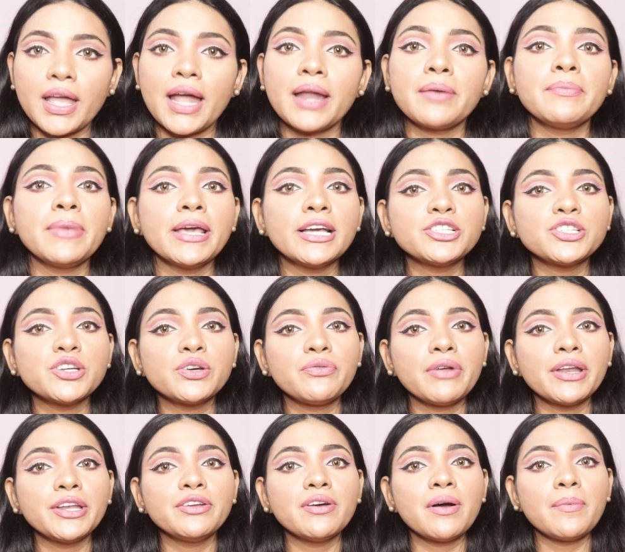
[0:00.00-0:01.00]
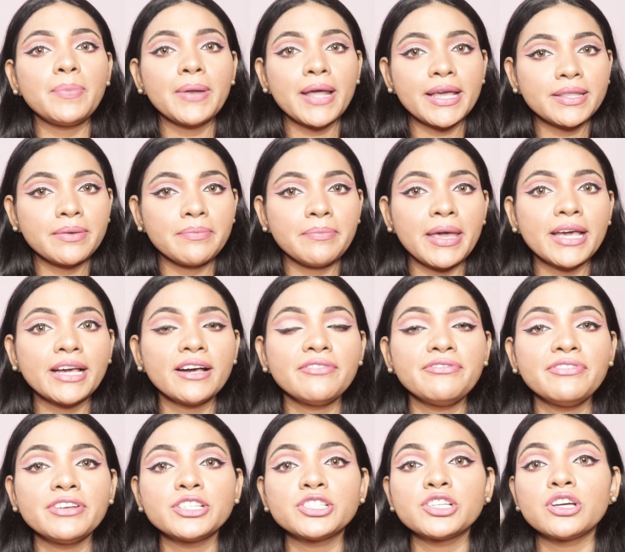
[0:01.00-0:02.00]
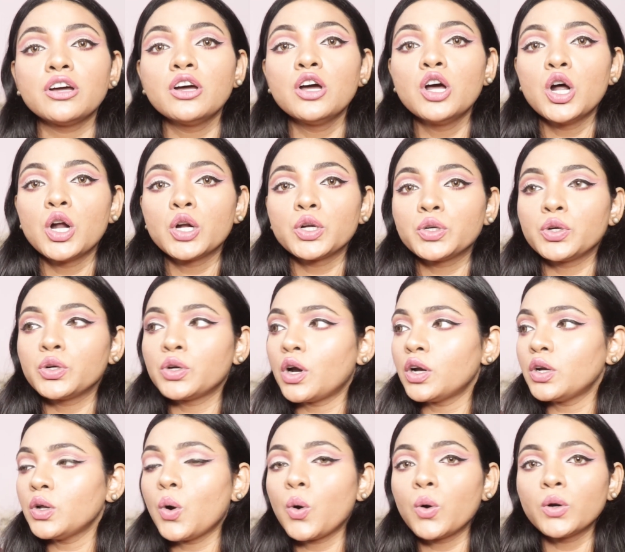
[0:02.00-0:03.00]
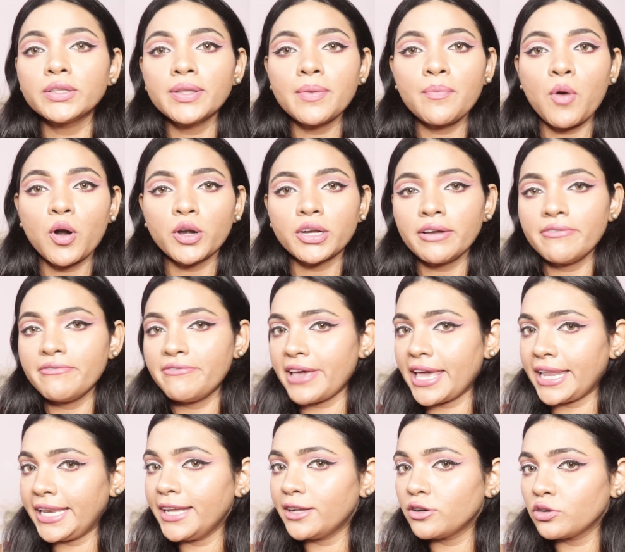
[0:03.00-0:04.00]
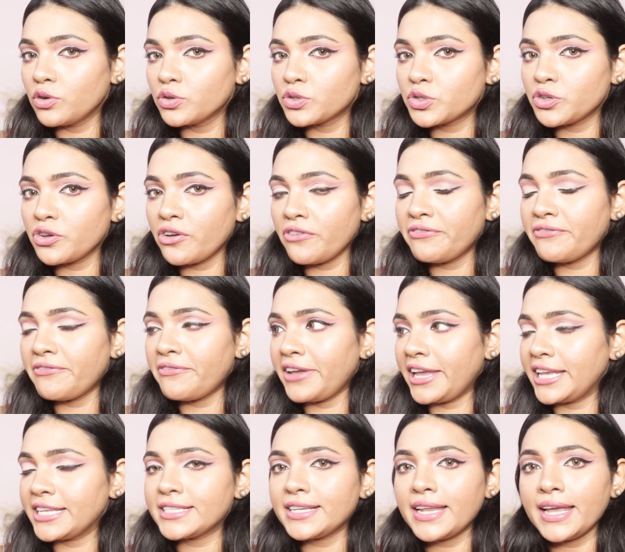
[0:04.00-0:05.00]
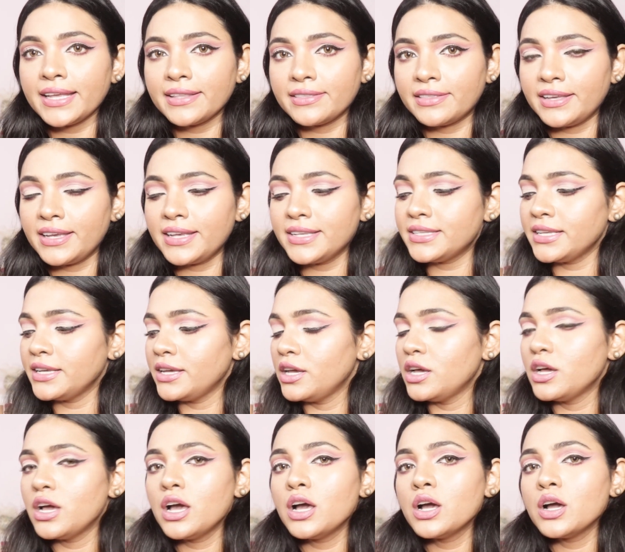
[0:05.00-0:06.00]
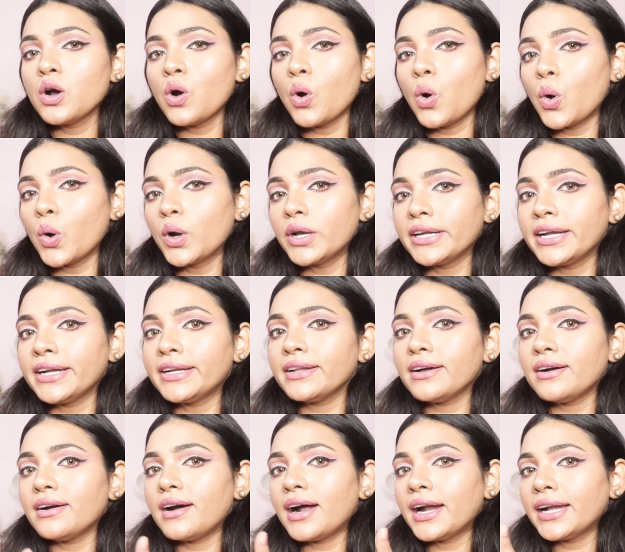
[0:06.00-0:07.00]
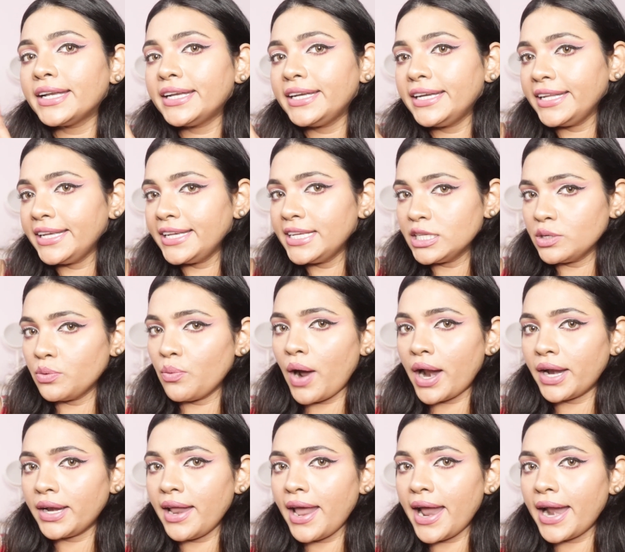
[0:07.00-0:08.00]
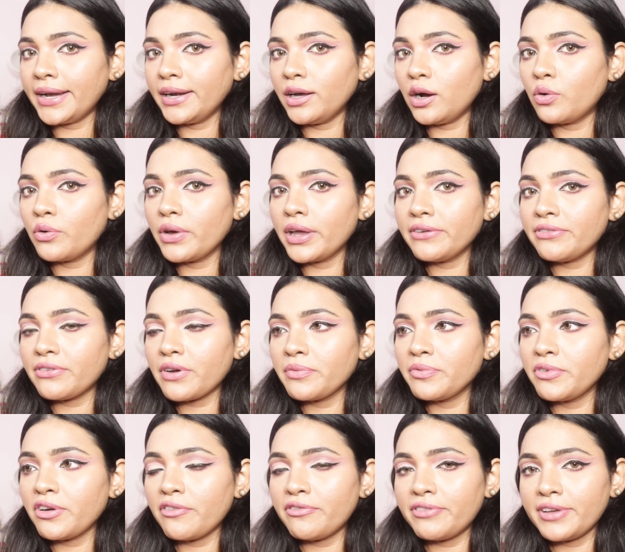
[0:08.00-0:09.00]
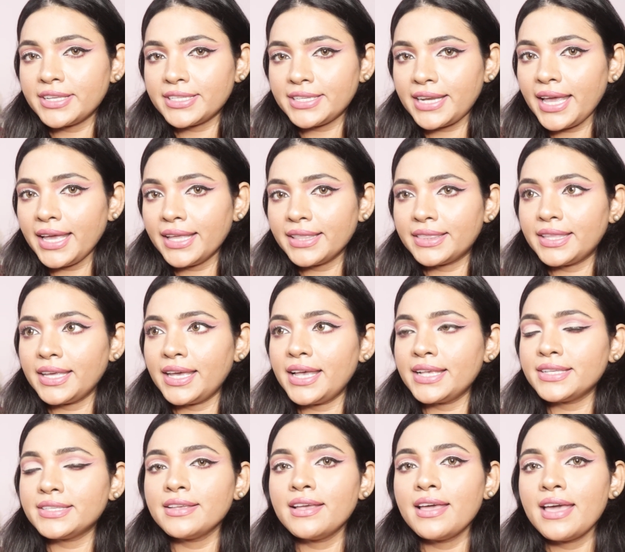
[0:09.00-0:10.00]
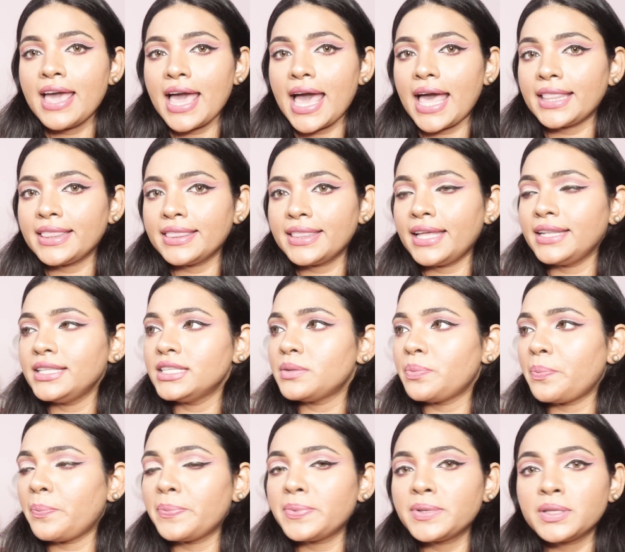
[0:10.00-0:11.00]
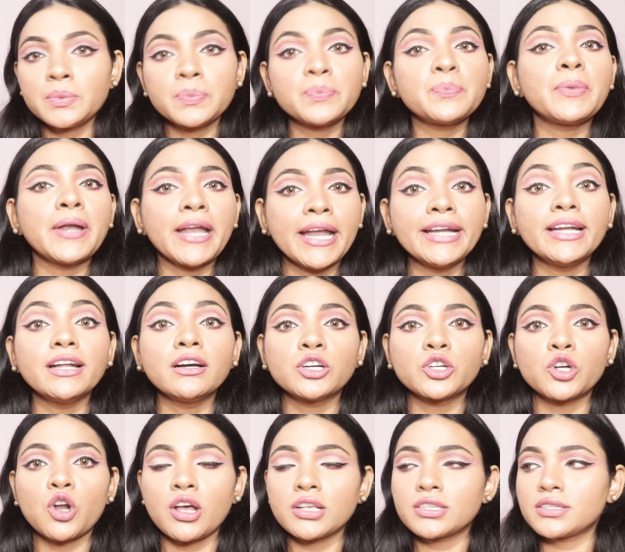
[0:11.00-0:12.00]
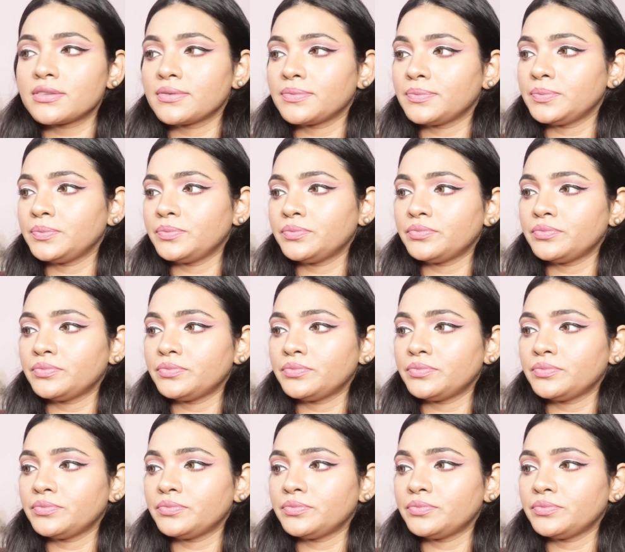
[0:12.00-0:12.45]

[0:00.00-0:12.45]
And make sure when you apply the makeup fixture, do not hold the bottle very close to your face like this. Hold it at least one hand away from your face like this, and then spray it across.